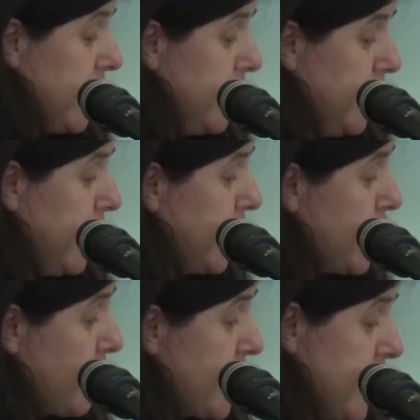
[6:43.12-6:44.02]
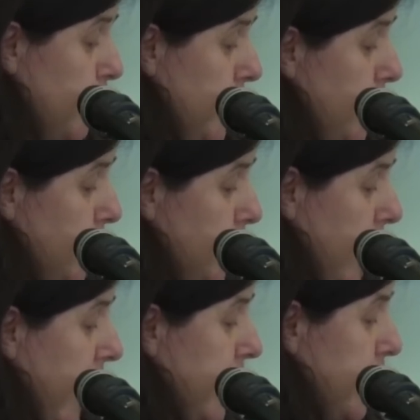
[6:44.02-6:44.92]
with learning English for some people,
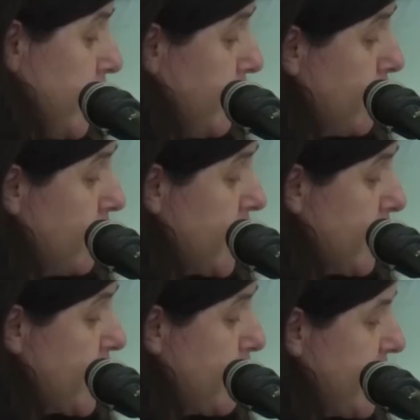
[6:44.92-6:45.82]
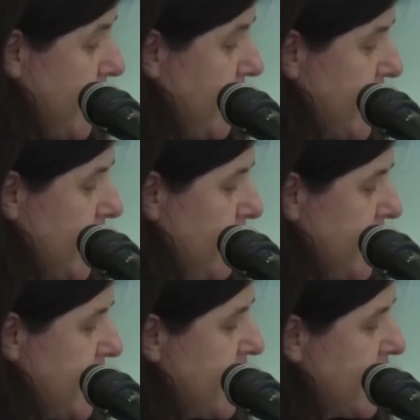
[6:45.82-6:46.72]
and referrals for specific
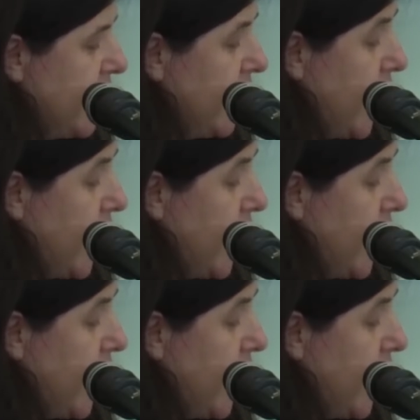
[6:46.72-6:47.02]
services,